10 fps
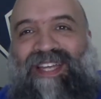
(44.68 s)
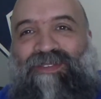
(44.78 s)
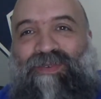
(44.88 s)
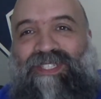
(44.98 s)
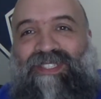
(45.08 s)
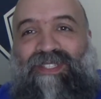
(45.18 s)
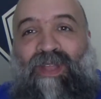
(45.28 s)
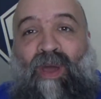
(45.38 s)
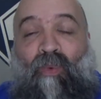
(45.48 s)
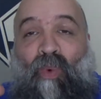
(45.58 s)
the reason
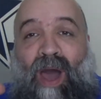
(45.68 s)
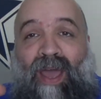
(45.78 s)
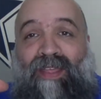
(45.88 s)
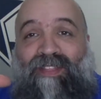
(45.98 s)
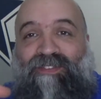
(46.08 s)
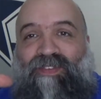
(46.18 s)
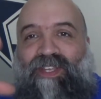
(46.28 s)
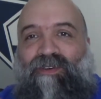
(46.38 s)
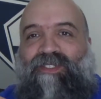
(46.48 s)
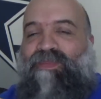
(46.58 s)
why this
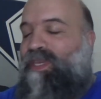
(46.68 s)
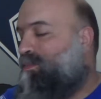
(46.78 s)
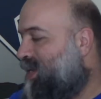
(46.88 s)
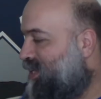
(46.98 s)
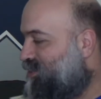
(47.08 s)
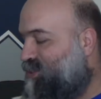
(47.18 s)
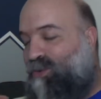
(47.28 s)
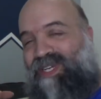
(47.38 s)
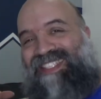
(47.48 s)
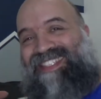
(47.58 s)
video is being made.
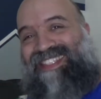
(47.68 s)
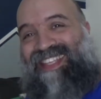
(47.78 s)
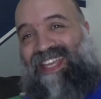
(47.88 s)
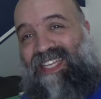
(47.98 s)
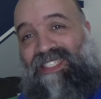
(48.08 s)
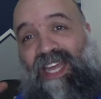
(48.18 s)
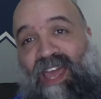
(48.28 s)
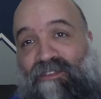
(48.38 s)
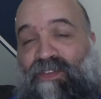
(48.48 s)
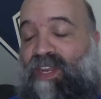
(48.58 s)
So in today's
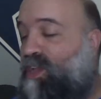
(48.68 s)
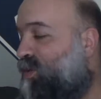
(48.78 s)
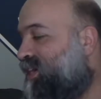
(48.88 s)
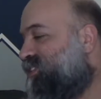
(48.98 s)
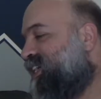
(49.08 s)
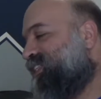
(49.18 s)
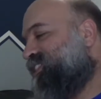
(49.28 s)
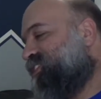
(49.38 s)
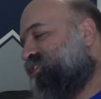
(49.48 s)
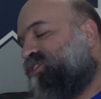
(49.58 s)
video, as you guys
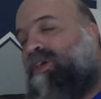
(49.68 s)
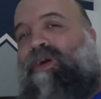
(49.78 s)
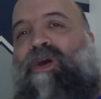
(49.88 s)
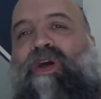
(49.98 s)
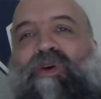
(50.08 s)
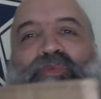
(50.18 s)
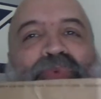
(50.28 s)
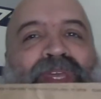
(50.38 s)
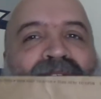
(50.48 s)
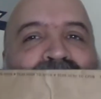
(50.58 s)
just saw,
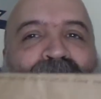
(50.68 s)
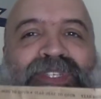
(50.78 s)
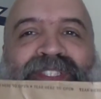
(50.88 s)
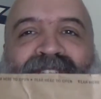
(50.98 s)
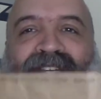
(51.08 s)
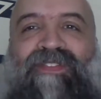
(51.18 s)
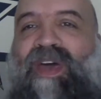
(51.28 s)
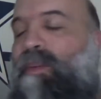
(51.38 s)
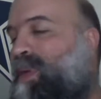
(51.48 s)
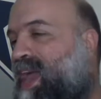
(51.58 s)
we received
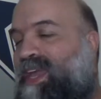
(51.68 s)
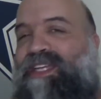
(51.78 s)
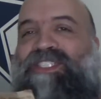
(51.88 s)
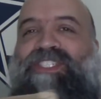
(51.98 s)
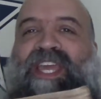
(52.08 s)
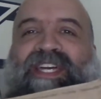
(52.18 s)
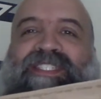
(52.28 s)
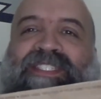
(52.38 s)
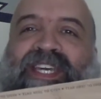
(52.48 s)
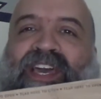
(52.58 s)
a package,
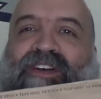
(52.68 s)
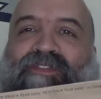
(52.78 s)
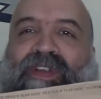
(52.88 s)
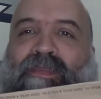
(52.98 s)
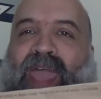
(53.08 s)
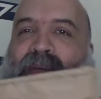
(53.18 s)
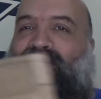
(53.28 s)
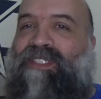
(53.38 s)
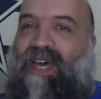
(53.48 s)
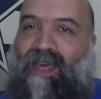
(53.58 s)
yes, from
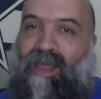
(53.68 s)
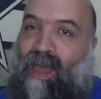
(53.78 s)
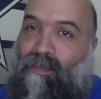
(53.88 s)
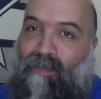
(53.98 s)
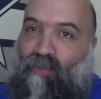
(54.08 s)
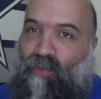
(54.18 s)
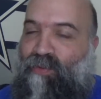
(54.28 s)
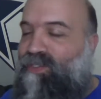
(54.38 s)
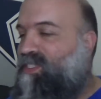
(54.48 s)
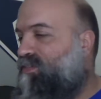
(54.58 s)
Amazon. We
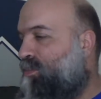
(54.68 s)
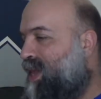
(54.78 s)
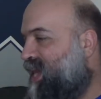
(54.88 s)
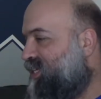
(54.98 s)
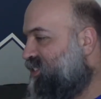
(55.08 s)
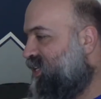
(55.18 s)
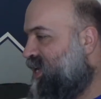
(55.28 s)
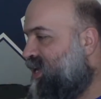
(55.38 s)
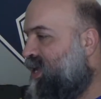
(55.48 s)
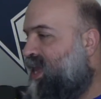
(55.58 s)
received a package
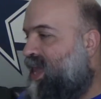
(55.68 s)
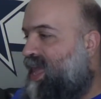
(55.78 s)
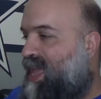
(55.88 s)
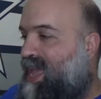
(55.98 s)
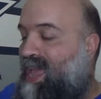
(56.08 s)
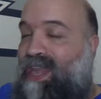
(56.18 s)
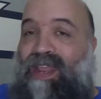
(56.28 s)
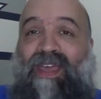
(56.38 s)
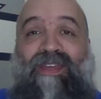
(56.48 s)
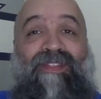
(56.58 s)
today, and
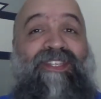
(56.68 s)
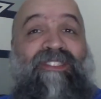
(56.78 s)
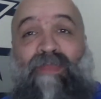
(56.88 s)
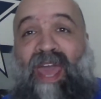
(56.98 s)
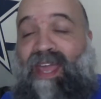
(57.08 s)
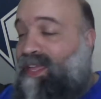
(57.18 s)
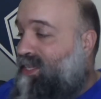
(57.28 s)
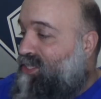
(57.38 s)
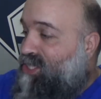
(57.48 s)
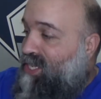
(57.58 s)
this
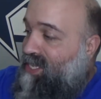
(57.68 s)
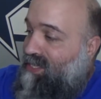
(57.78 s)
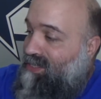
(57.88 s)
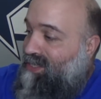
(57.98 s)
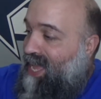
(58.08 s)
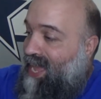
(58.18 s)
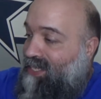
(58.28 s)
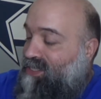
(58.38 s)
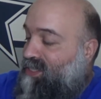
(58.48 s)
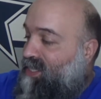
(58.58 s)
package is
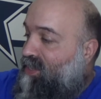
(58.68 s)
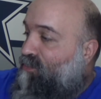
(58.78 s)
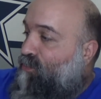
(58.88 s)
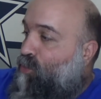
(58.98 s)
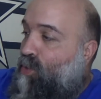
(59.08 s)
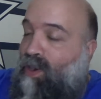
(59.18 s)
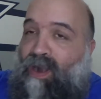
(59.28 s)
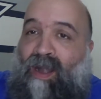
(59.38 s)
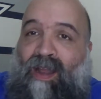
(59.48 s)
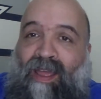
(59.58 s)
actually for